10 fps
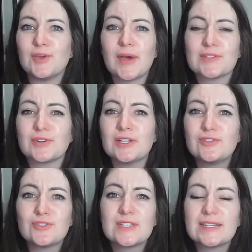that you guys are
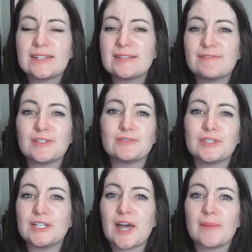interested in, feel
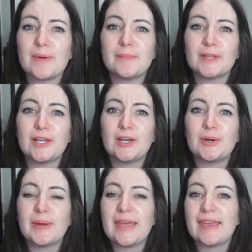free to comment
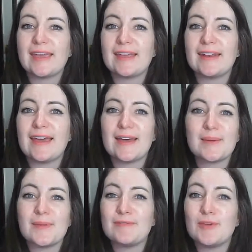below, and
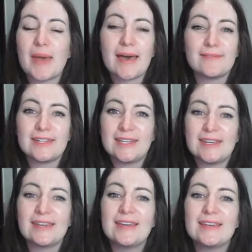if you have
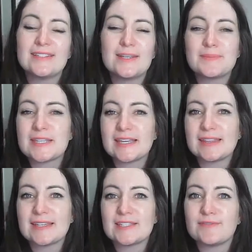any tips
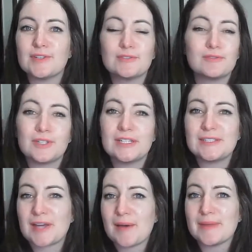like this, feel free
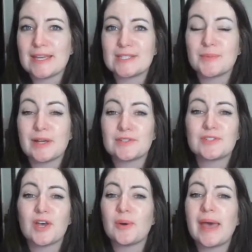to comment as well.
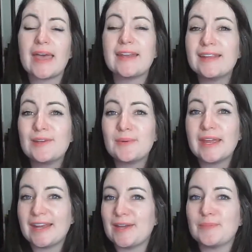So at any
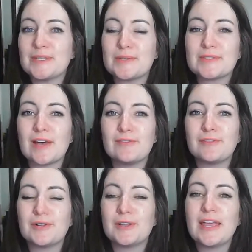rate, I hope this was
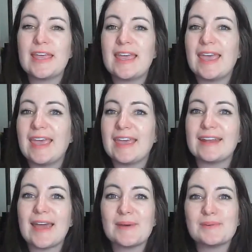helpful,
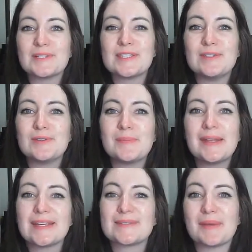and I will see you in
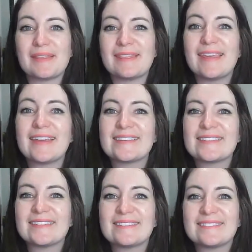my next one.
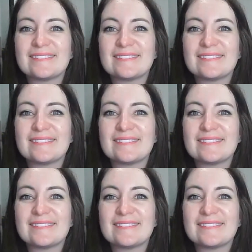Thanks.